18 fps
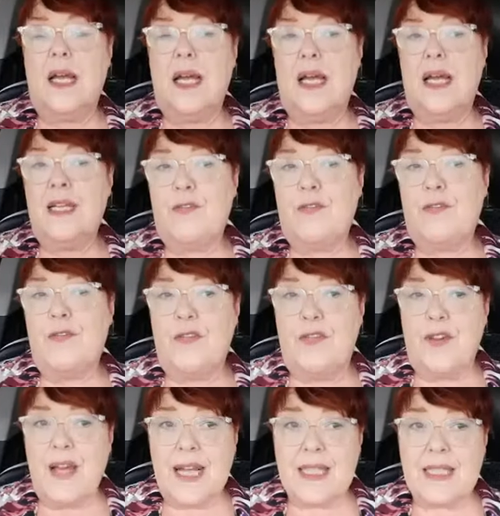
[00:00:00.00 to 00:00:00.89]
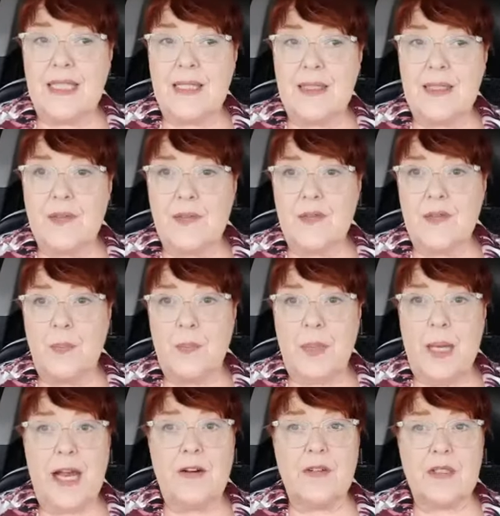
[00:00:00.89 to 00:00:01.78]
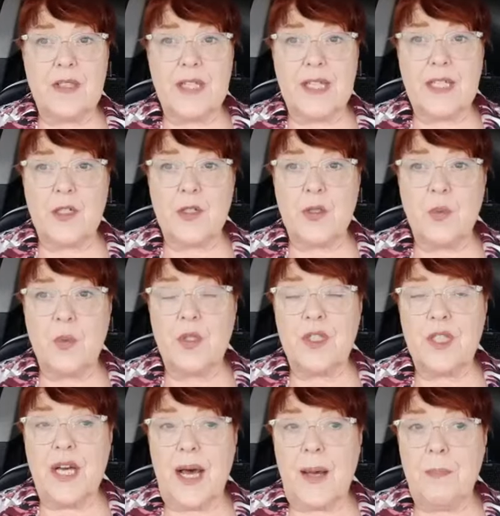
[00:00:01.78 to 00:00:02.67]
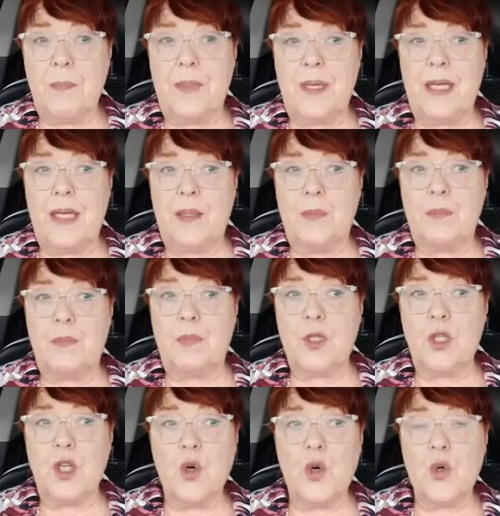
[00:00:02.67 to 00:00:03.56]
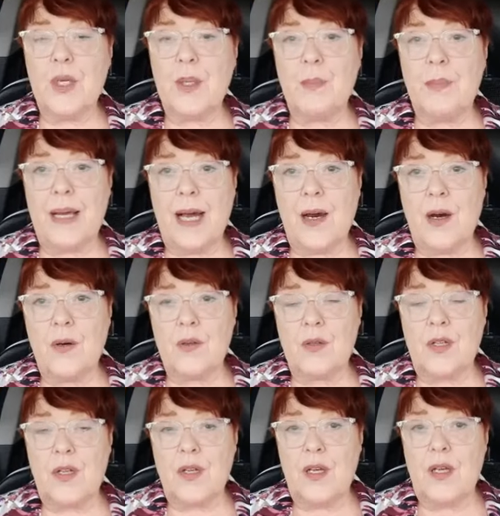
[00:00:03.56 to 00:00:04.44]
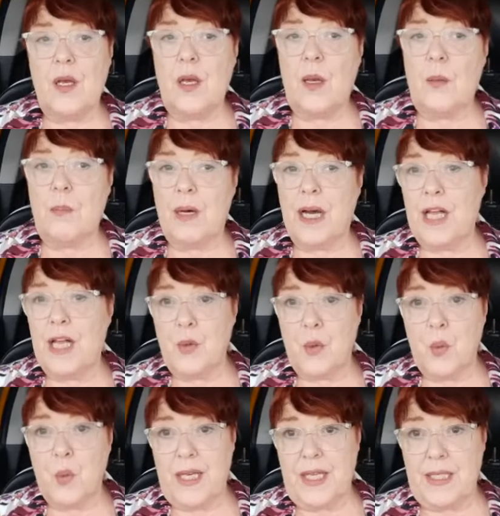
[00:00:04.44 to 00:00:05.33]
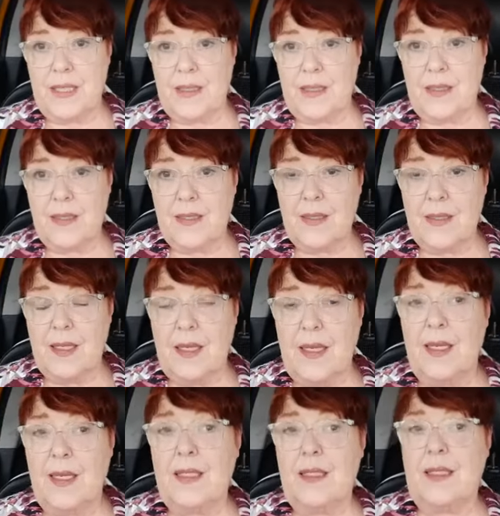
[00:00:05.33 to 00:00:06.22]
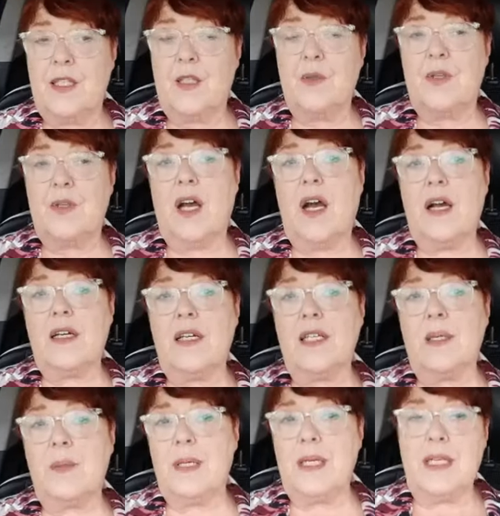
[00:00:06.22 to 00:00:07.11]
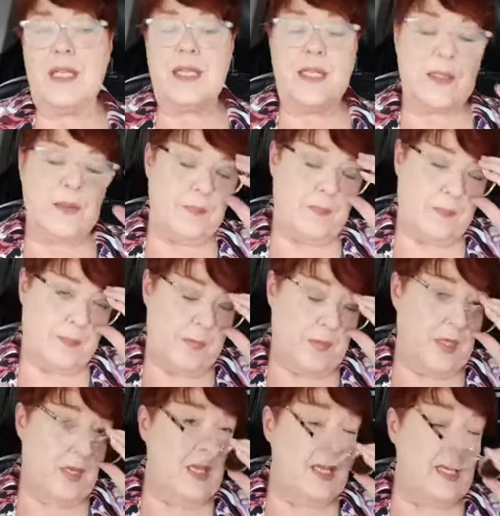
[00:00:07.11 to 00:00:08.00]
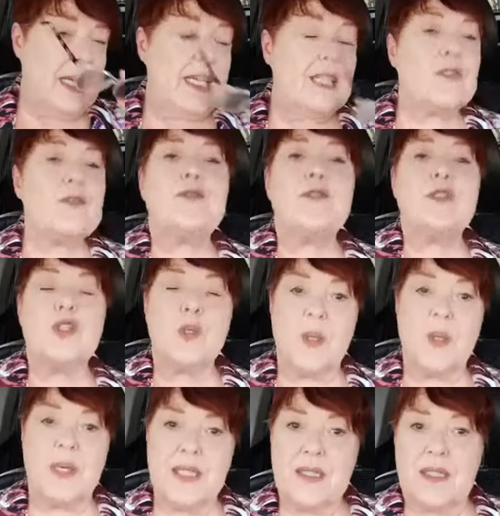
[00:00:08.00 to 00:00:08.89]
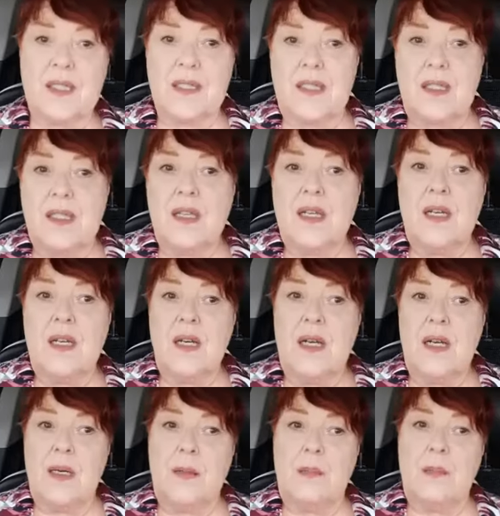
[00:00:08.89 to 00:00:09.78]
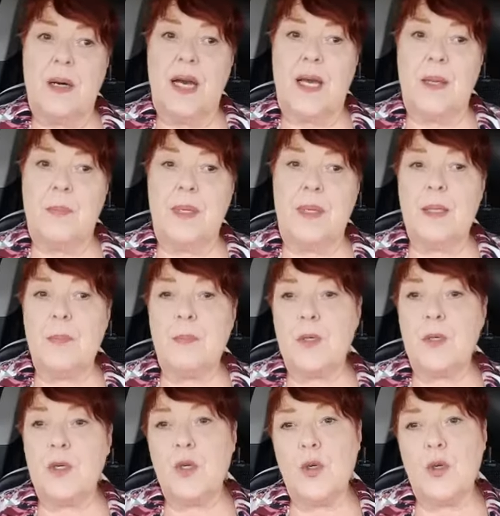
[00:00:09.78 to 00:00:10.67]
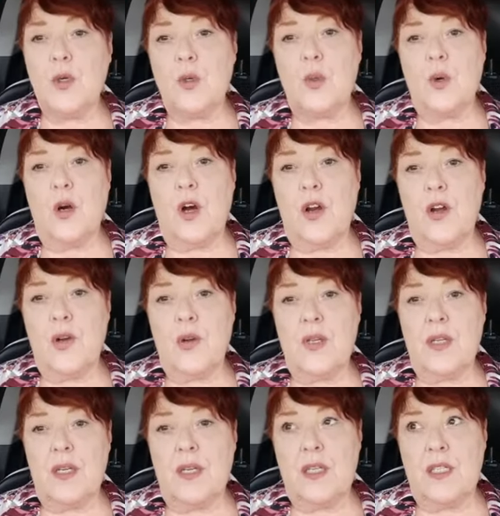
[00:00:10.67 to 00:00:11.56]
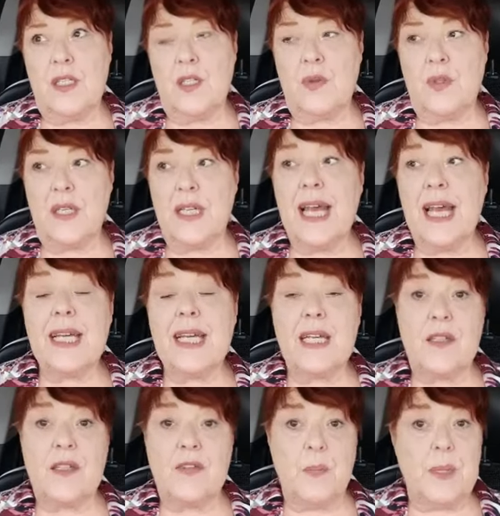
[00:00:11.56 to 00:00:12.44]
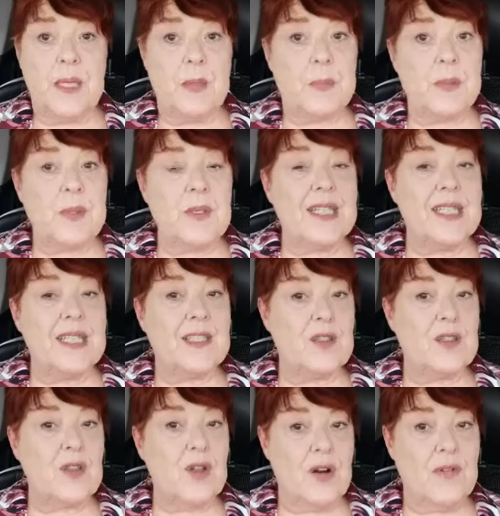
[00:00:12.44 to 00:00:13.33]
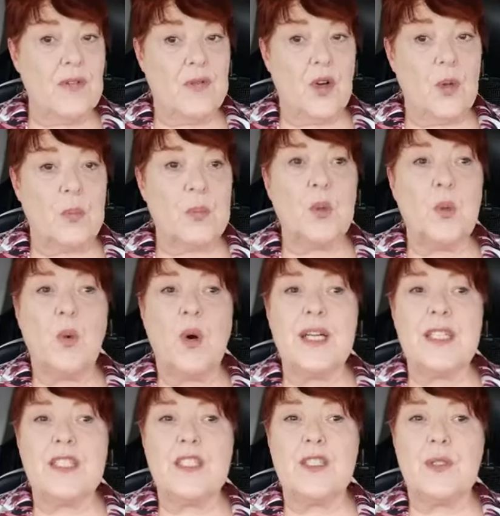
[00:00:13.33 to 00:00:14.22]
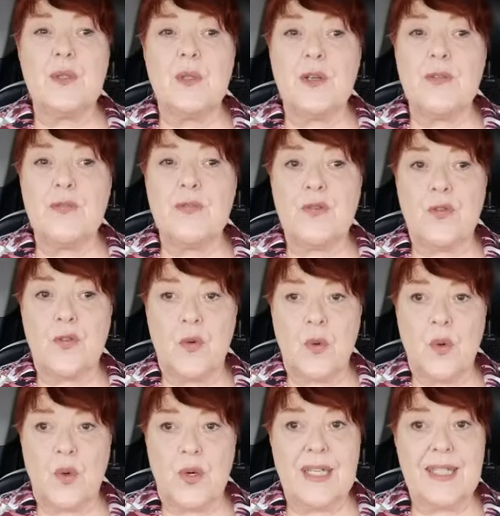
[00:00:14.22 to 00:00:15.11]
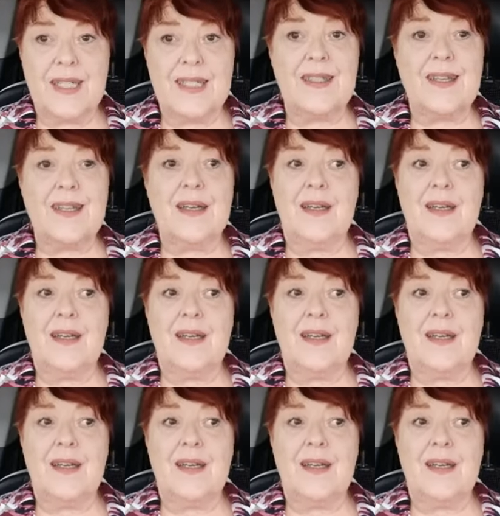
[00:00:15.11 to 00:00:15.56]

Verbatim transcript: an effective paralegal will not be blown about by the wind. You're not going to be influenced by people who are, you know, the negative people in the law firm. You want to avoid